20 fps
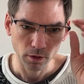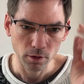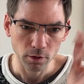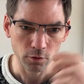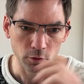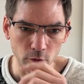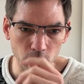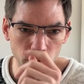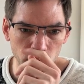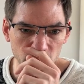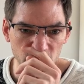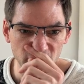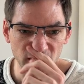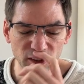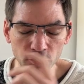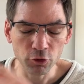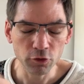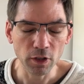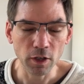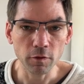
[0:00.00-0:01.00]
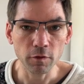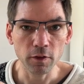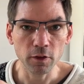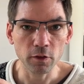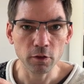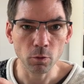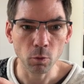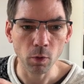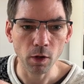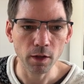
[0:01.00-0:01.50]
So Xeno Shift
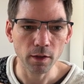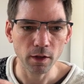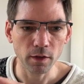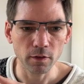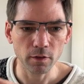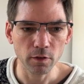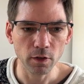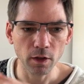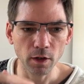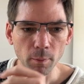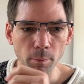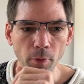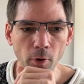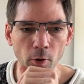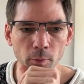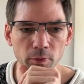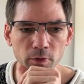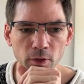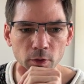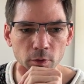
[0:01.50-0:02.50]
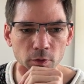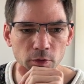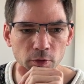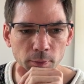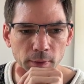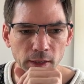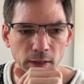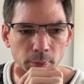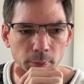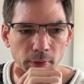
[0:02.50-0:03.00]
is the one that certainly pops out to
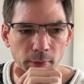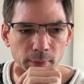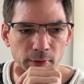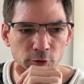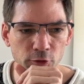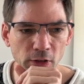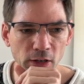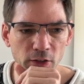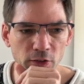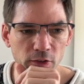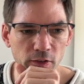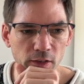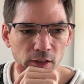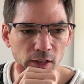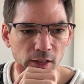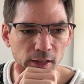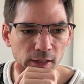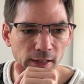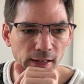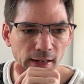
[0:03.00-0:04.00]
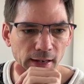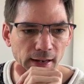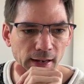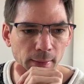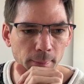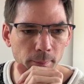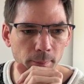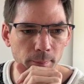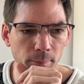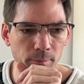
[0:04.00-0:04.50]
me, but I'm interested
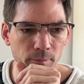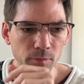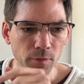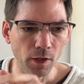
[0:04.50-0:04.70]
in